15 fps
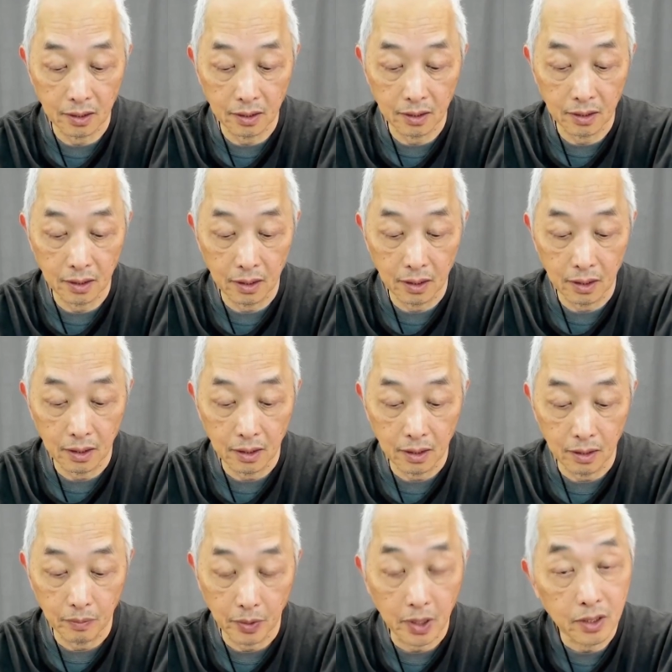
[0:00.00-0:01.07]
because it's
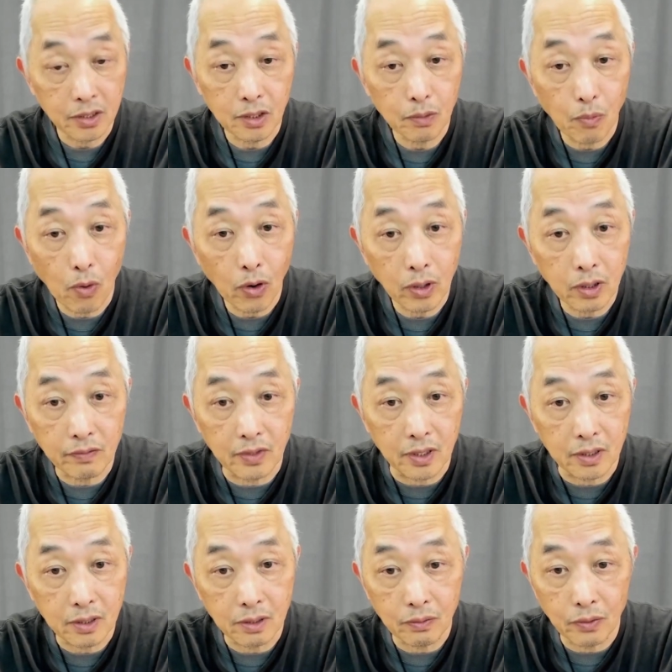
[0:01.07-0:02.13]
part of us. We're all
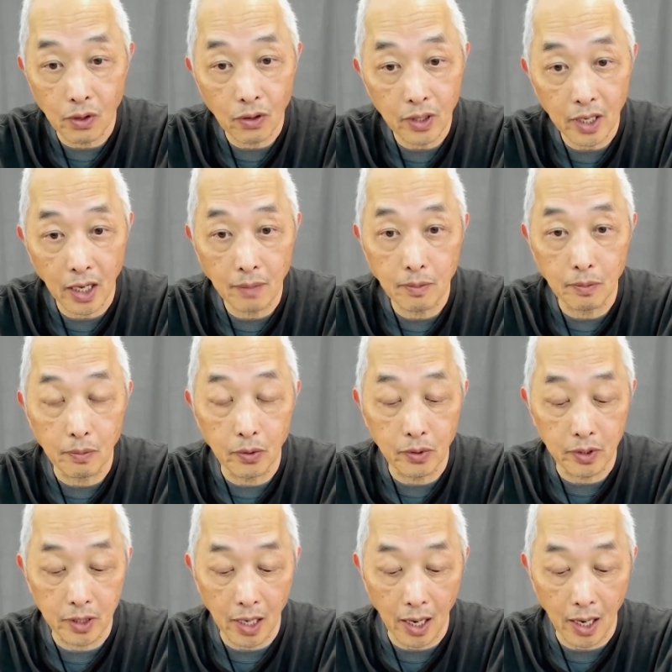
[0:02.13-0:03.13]
capable of that. But